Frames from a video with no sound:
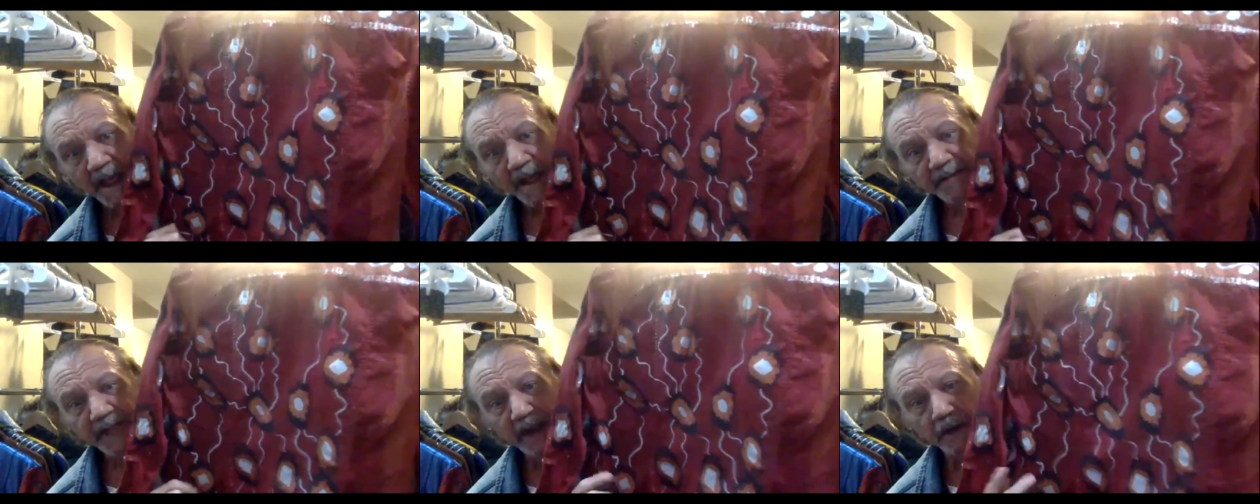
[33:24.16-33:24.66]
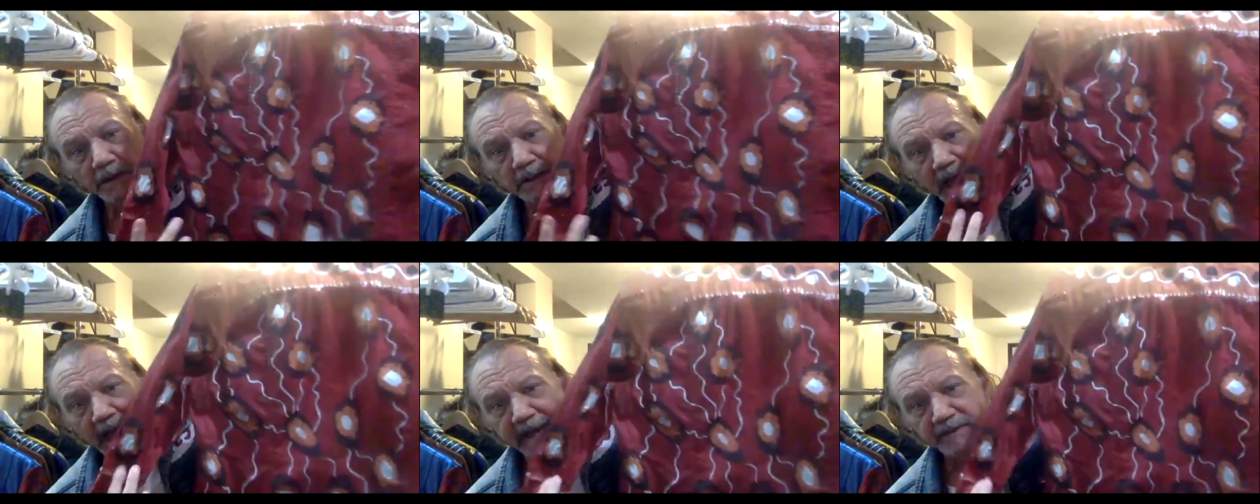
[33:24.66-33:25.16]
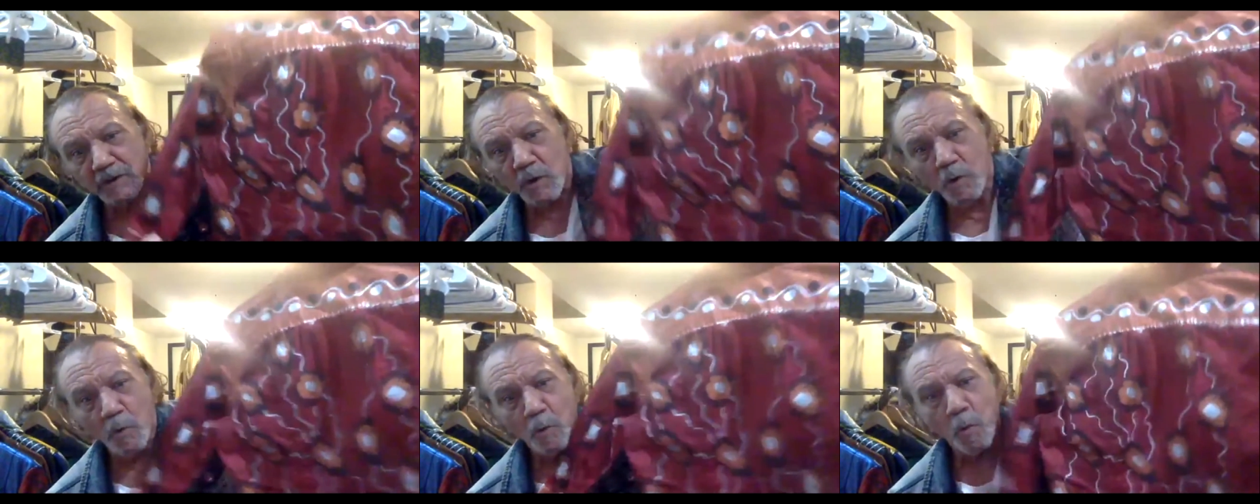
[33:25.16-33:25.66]
They're light
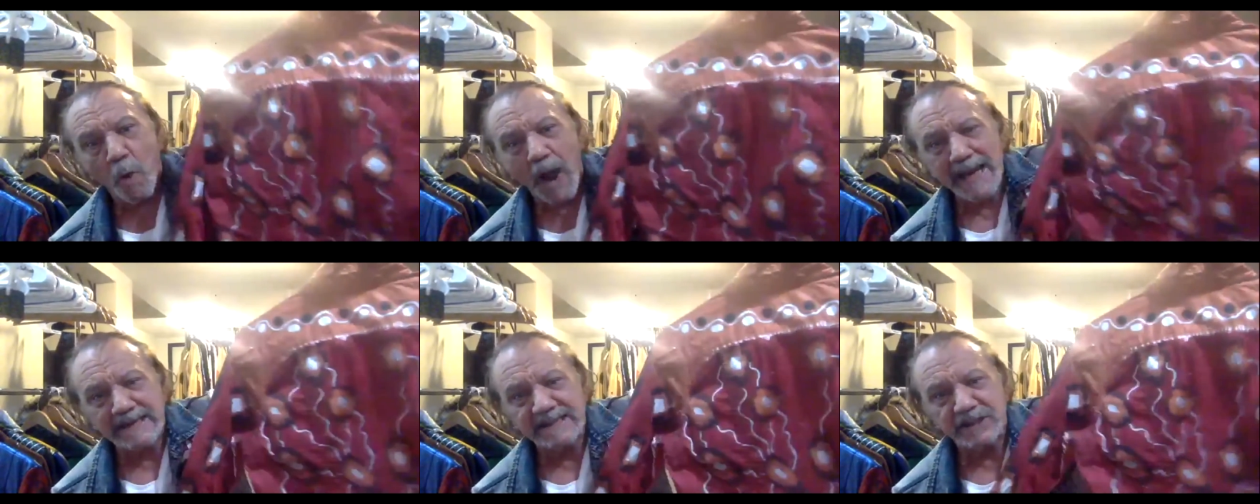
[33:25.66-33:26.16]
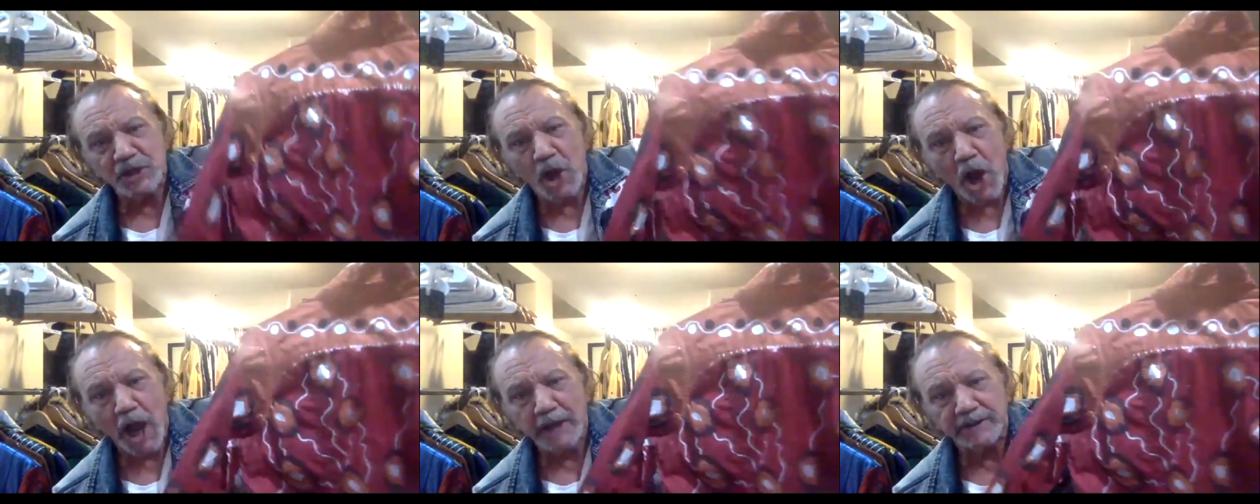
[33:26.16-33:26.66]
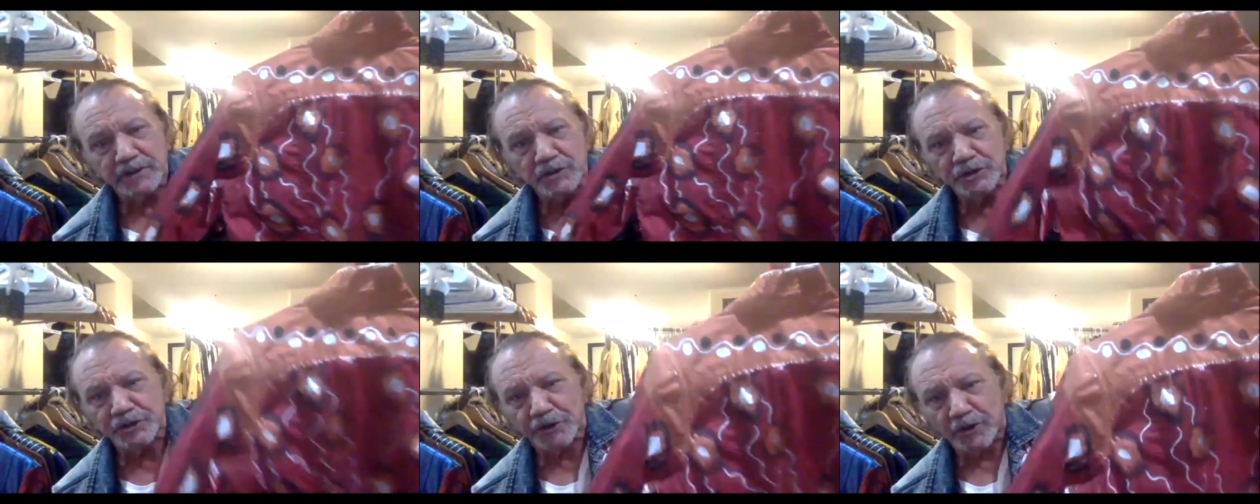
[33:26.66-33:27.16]
white cotton
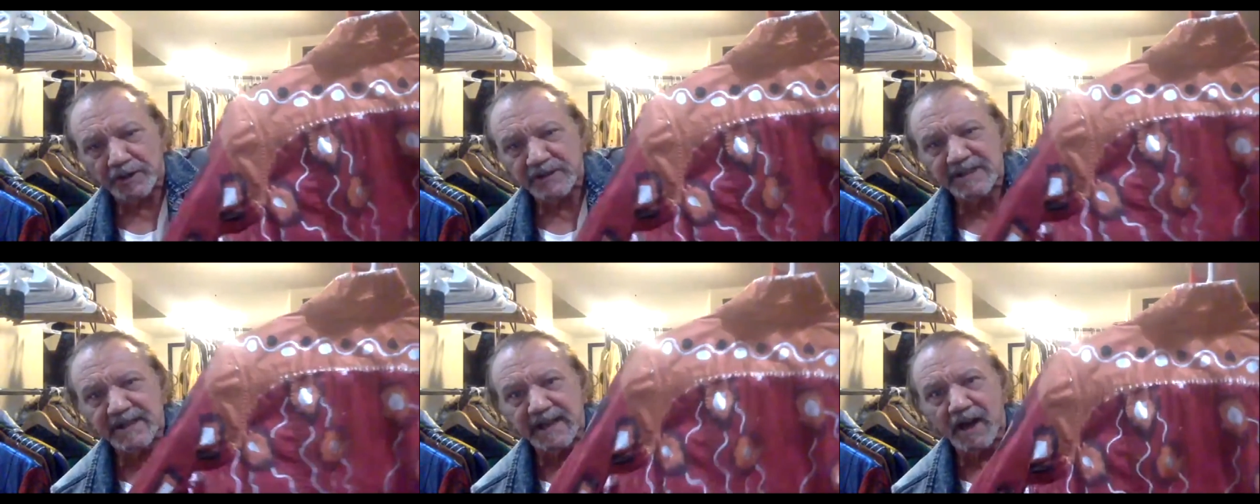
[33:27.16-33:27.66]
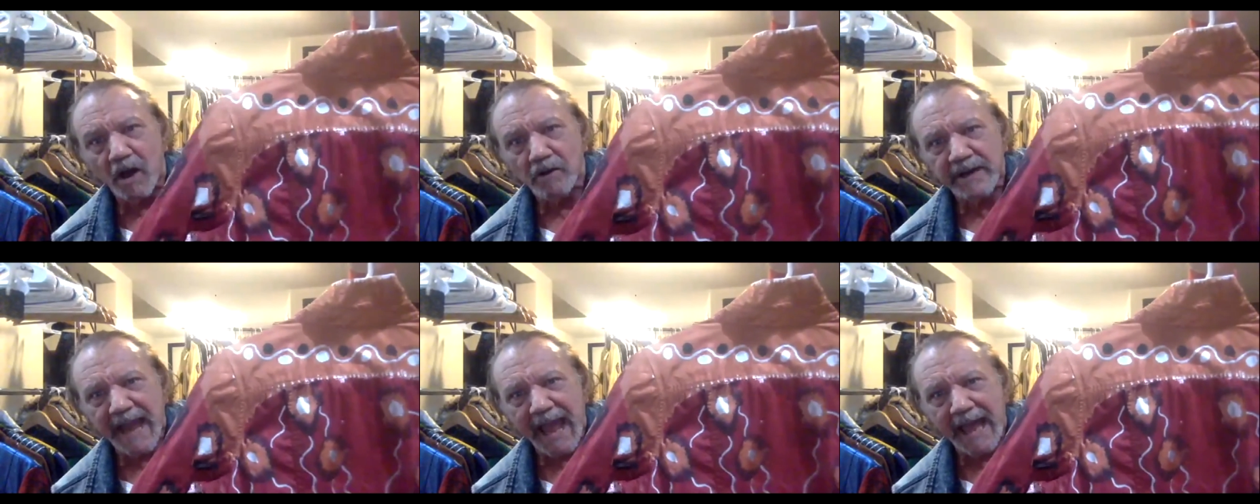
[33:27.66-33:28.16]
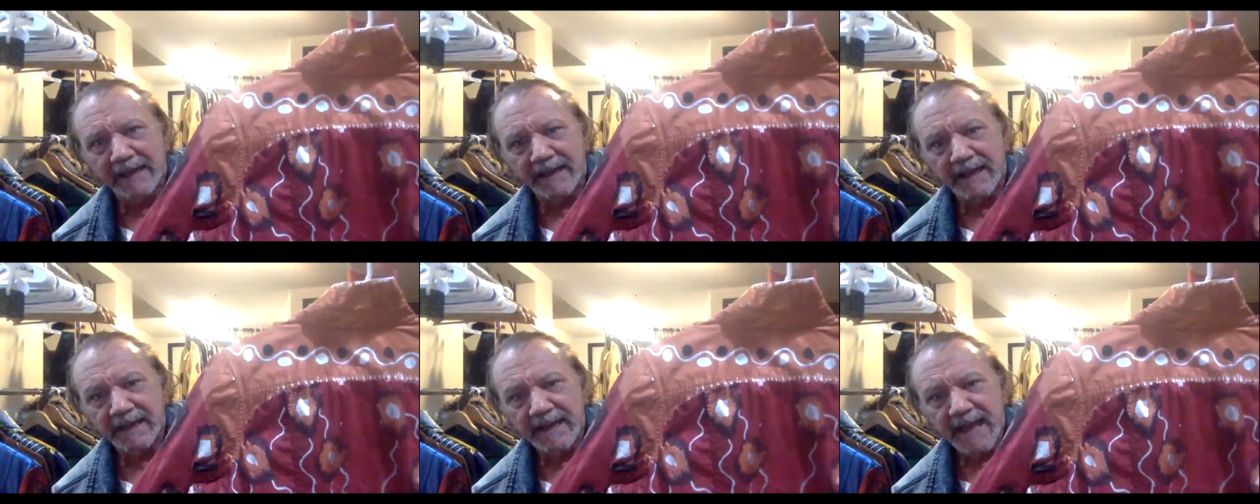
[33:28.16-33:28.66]
shirts that I'll get,